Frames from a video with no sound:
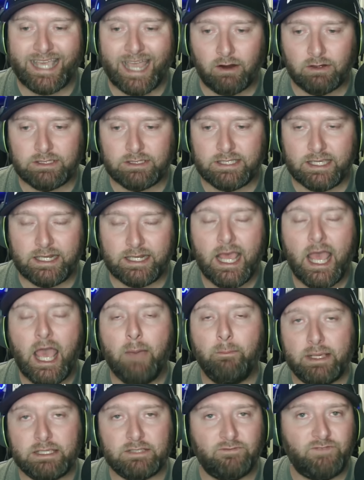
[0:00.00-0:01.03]
guaranteed.
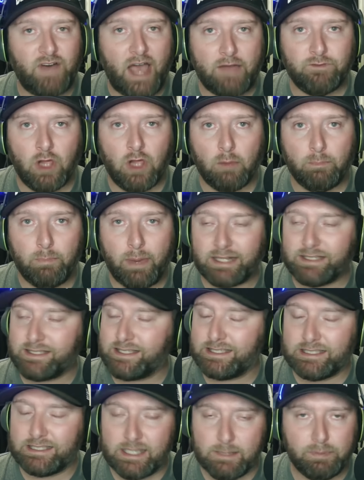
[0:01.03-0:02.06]
Place a $5 bet. It's
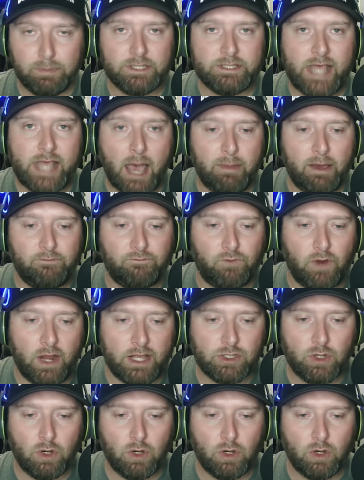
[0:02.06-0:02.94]
as simple as that, my friends.